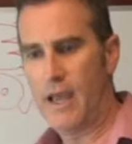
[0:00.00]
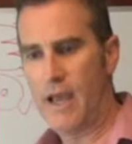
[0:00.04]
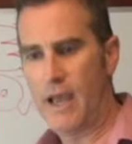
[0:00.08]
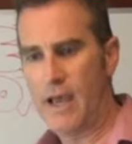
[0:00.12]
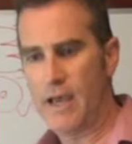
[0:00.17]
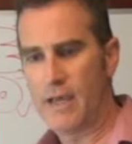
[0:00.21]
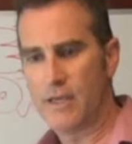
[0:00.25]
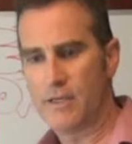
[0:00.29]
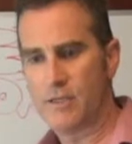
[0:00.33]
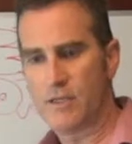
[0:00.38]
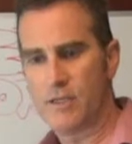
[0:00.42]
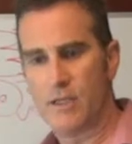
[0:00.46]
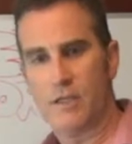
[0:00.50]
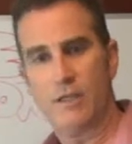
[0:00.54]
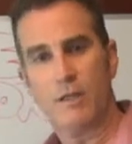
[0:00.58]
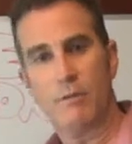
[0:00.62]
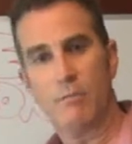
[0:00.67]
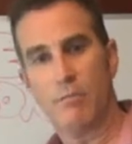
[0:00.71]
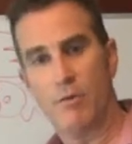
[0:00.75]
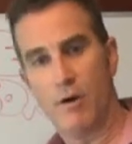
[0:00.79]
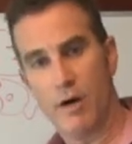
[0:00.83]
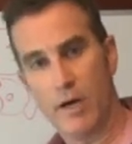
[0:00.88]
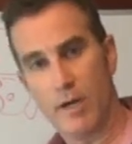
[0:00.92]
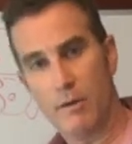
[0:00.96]
has in
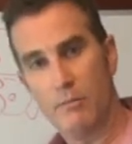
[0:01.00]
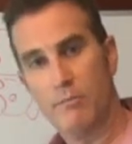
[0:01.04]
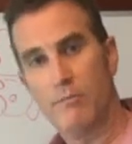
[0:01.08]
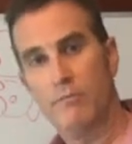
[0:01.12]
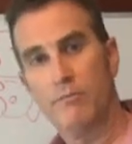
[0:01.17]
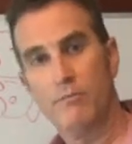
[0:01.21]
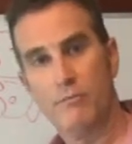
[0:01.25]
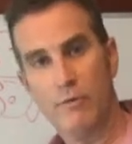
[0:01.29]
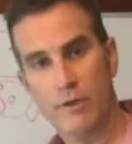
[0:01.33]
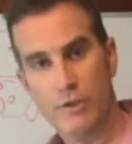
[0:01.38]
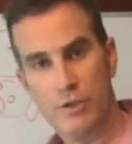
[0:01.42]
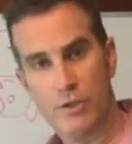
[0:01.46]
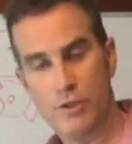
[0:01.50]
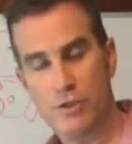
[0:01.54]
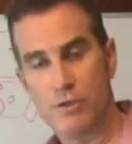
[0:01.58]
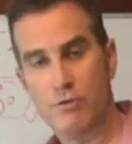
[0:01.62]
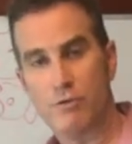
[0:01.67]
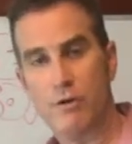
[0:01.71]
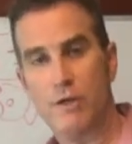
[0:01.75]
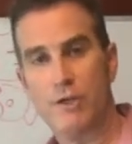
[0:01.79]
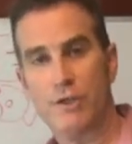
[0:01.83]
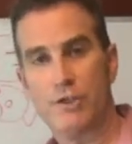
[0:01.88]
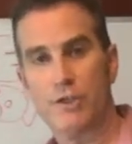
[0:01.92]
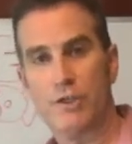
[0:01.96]
the bottom
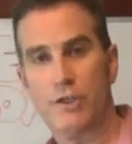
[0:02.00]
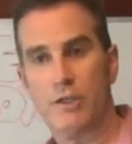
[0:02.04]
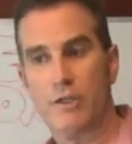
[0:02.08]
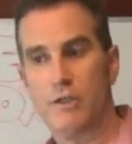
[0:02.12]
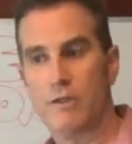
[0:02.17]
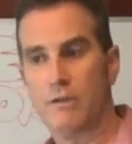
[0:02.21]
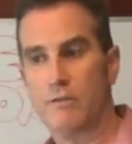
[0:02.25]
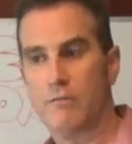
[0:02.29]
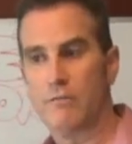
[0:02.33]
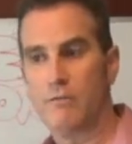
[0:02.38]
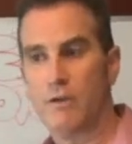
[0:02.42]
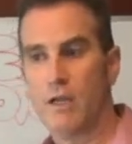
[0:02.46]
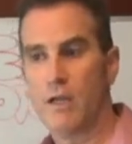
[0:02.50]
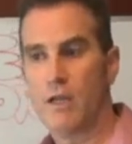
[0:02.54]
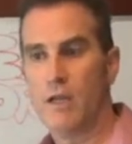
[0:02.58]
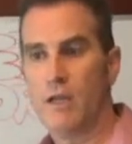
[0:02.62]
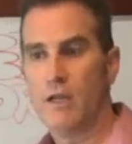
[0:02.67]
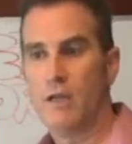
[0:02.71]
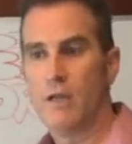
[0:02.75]
registration